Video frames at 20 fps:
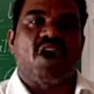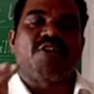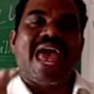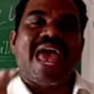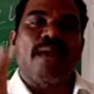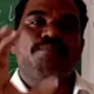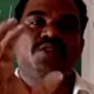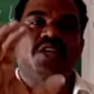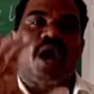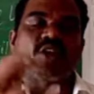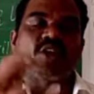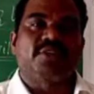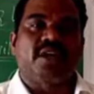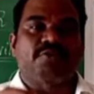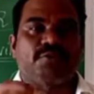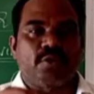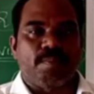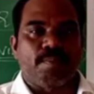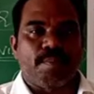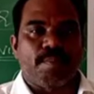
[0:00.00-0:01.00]
of
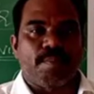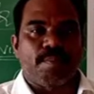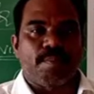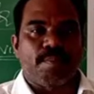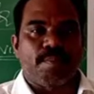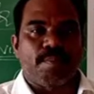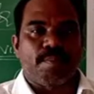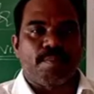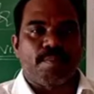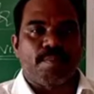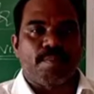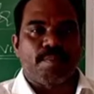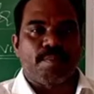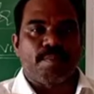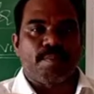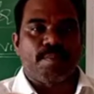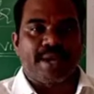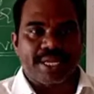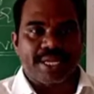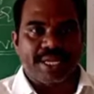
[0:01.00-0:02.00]
absorption of the food
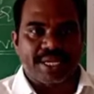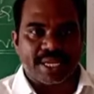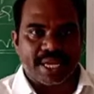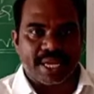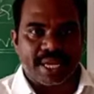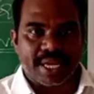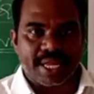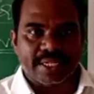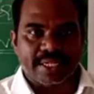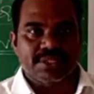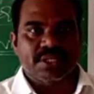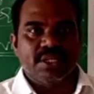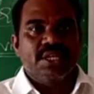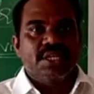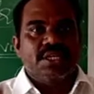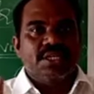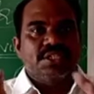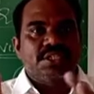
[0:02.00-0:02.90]
materials.